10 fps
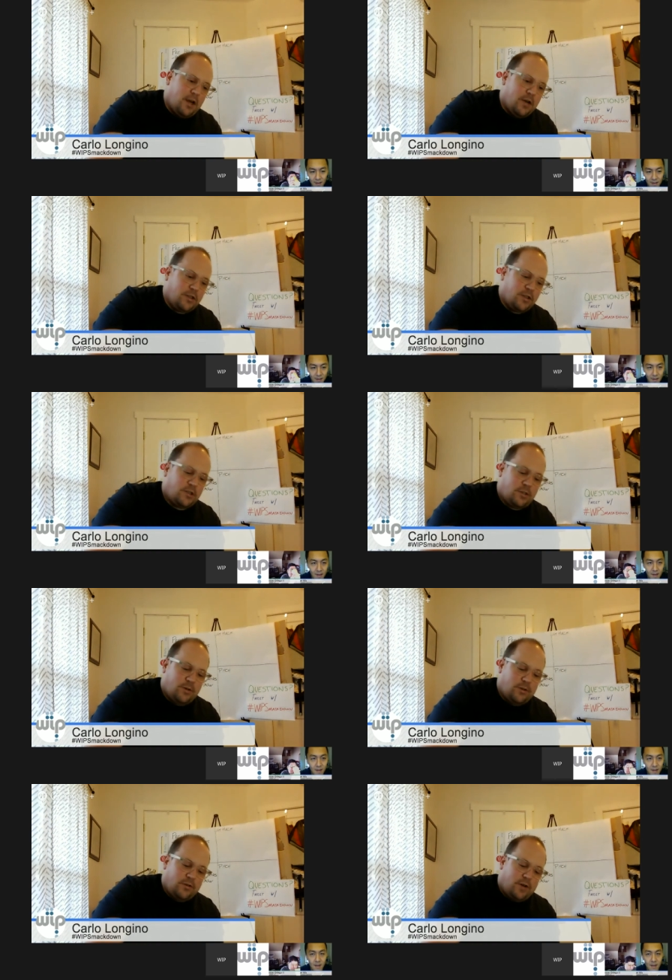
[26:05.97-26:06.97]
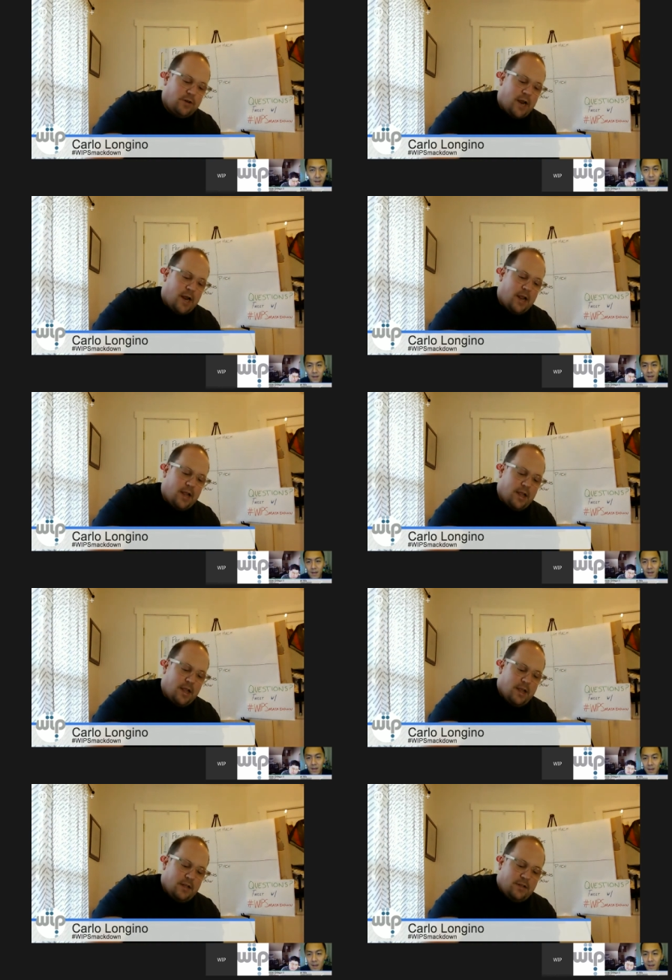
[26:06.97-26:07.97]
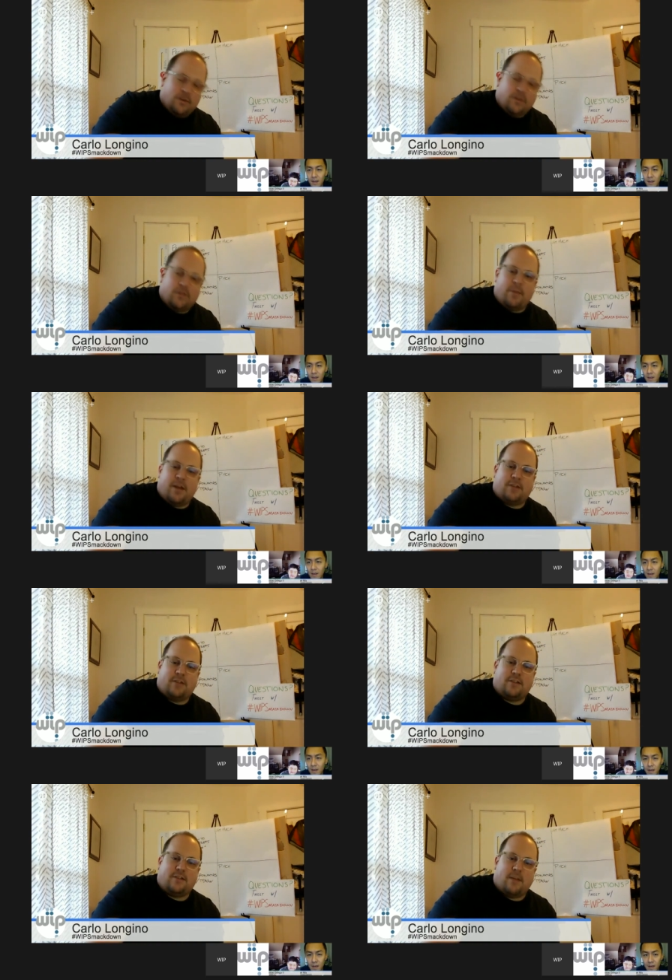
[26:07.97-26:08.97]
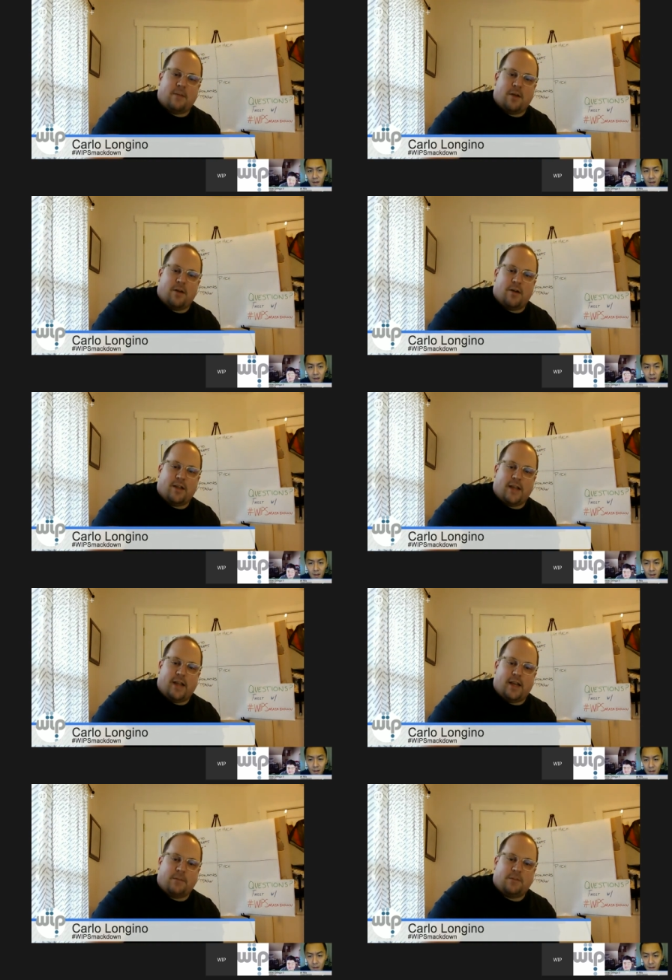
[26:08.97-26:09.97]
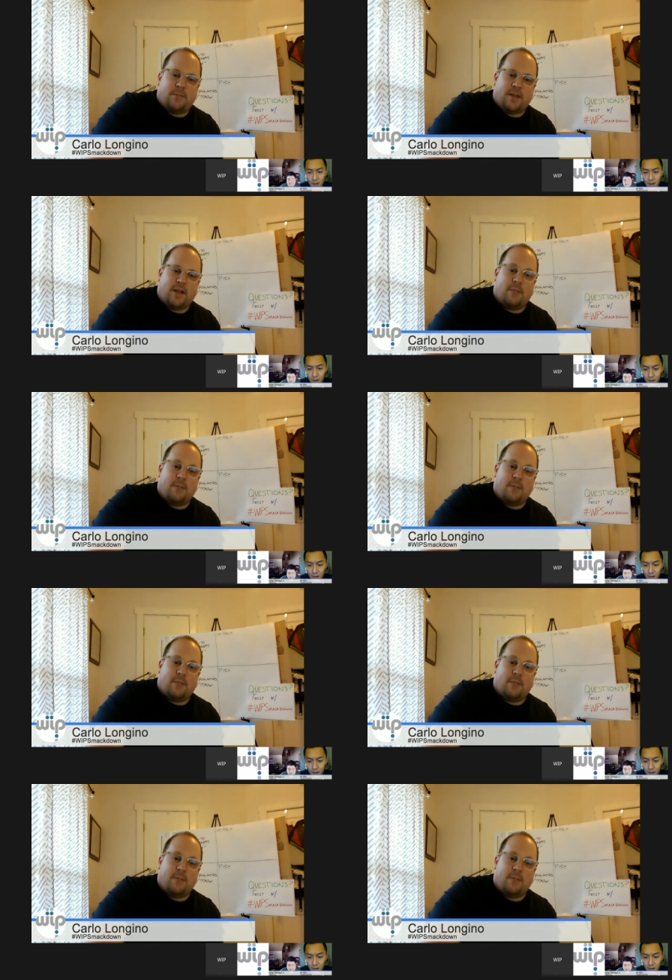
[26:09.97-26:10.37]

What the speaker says: just 2 or 3 minutes to demo, and they end up spending a